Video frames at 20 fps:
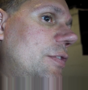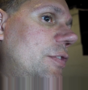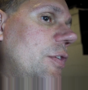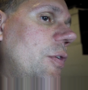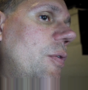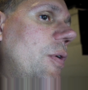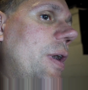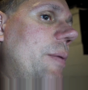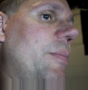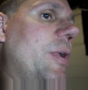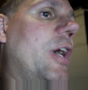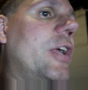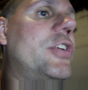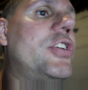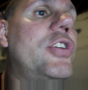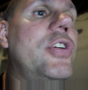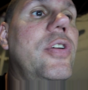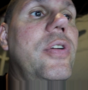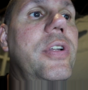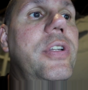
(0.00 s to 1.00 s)
So I'm not
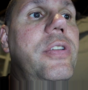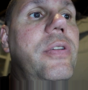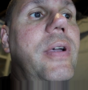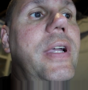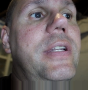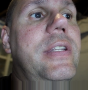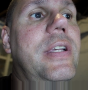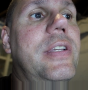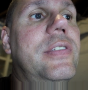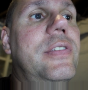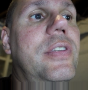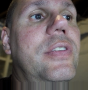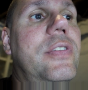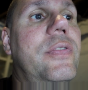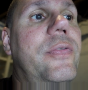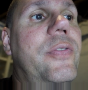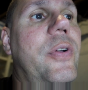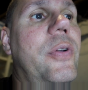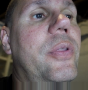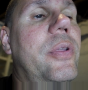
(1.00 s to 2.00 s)
sure until I test this
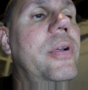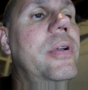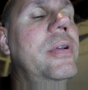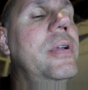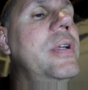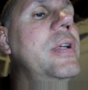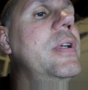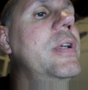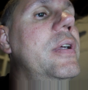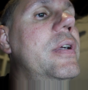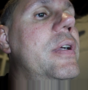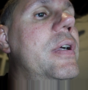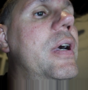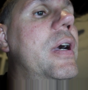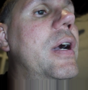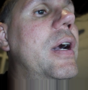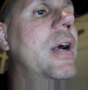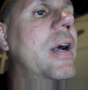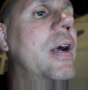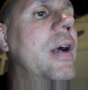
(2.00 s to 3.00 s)
further,
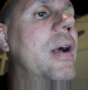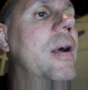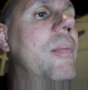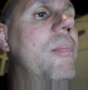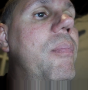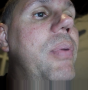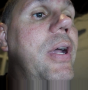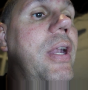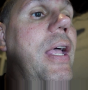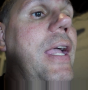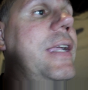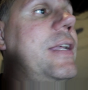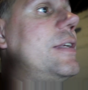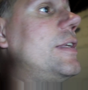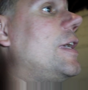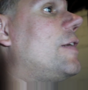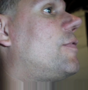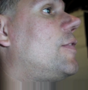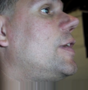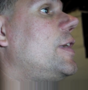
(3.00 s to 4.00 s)
but I can
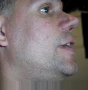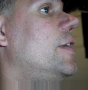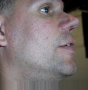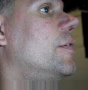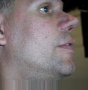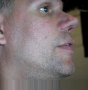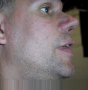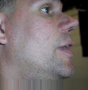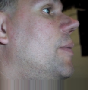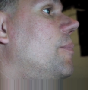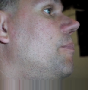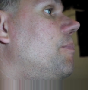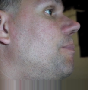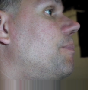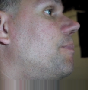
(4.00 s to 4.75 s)
definitely hear them.